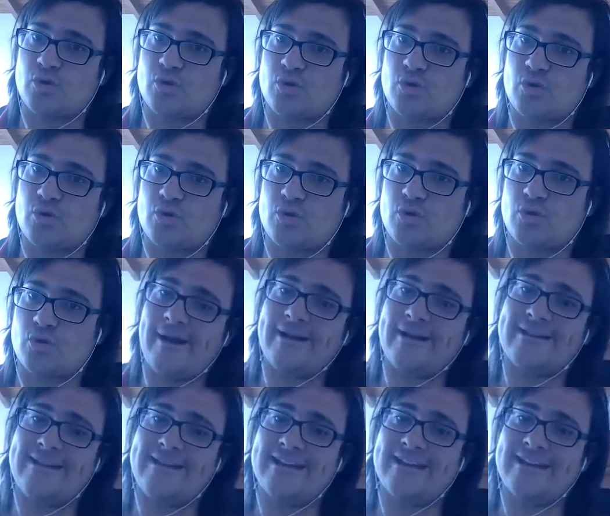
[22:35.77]
more than
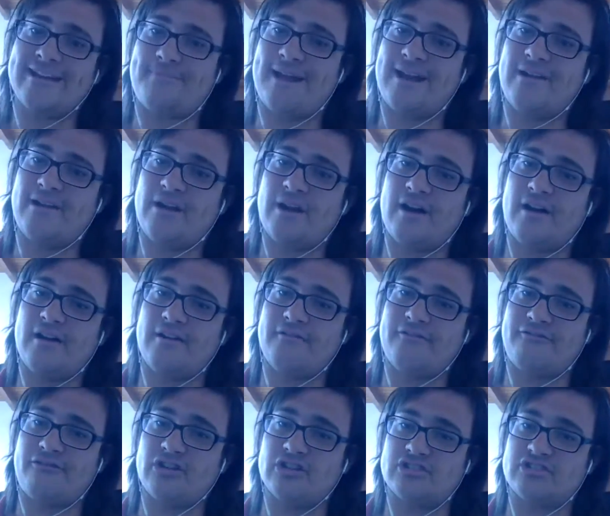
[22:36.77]
Cueva. He has better
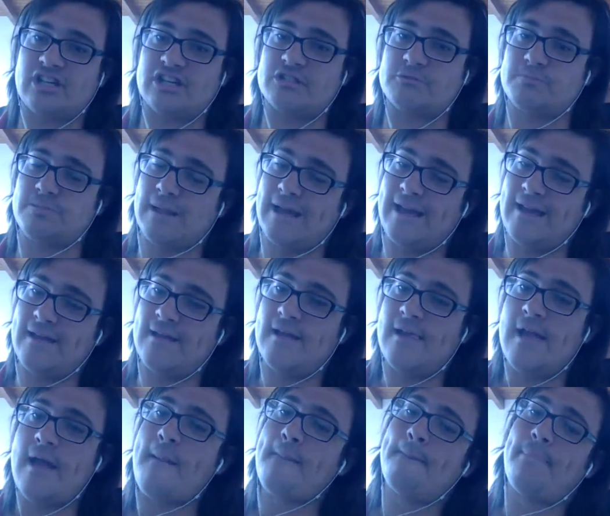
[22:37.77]
first touch play,
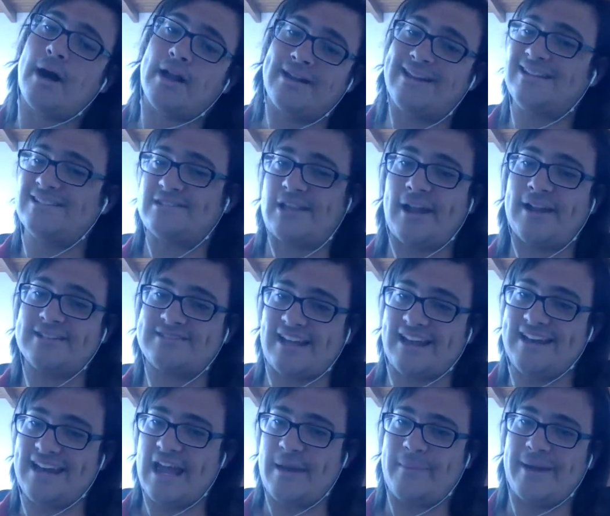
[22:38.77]
but he's not as
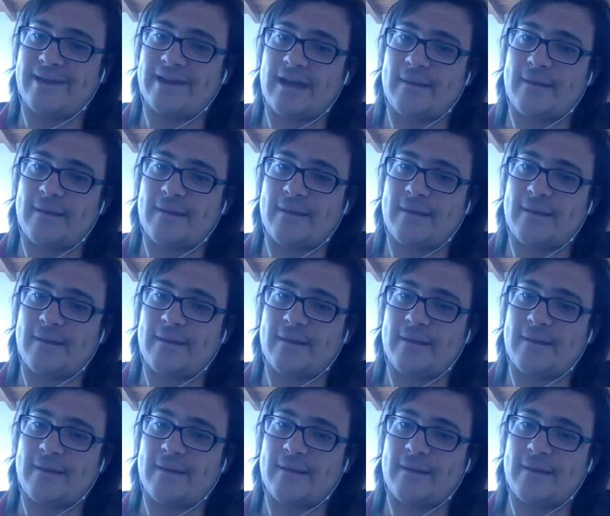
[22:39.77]
dynamic.